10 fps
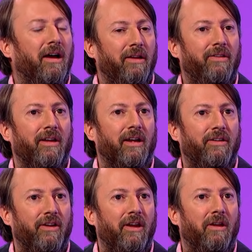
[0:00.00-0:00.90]
I think I
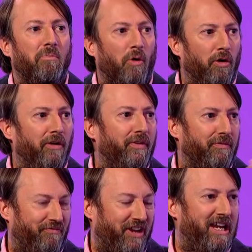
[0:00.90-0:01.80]
did it in more of a
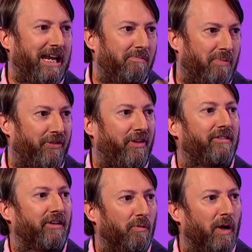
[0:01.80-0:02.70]
vague,
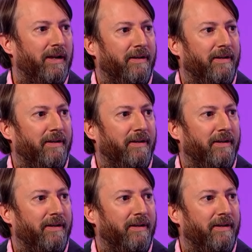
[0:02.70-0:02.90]
pathetic way.